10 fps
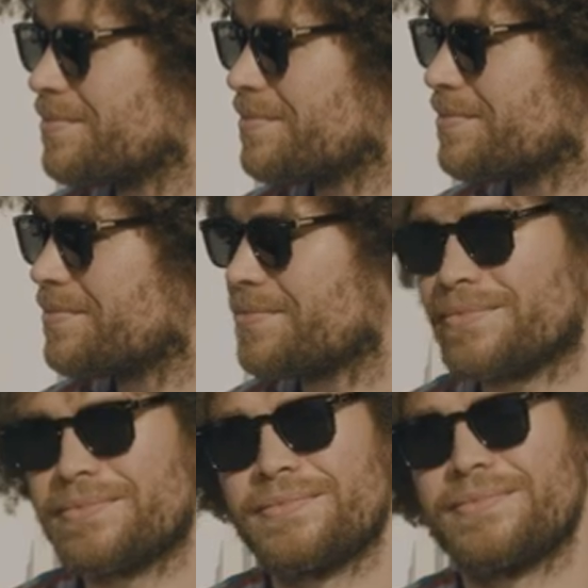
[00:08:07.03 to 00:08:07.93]

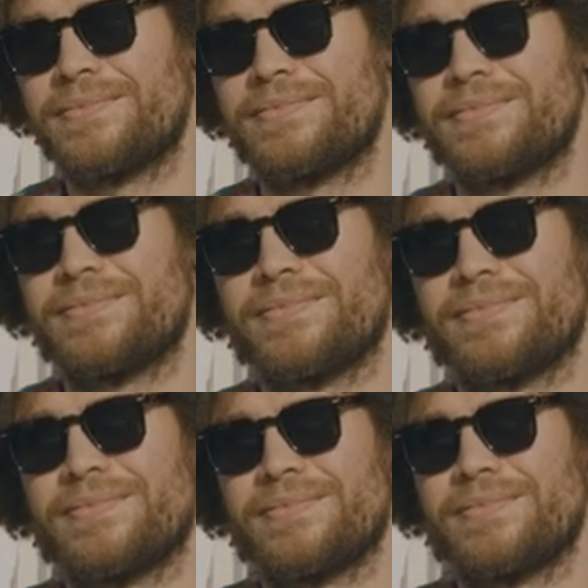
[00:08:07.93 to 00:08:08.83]

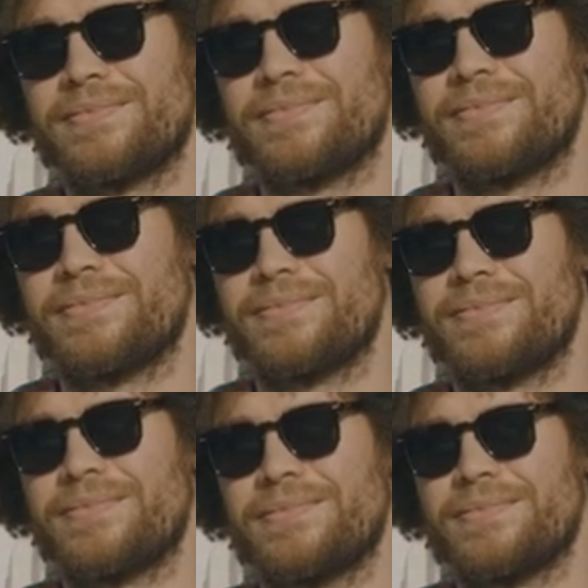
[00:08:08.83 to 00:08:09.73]

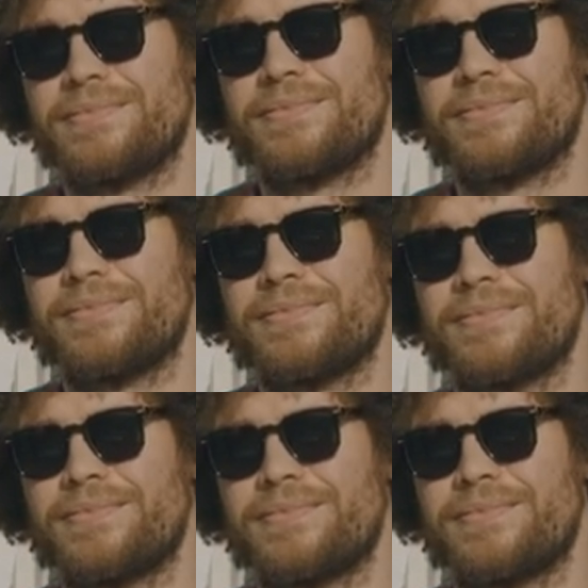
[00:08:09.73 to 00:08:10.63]

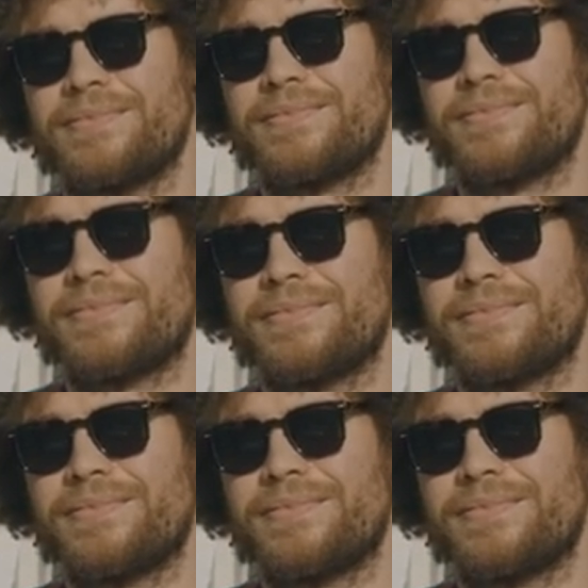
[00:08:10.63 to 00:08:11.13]
No words are spoken by the person on screen.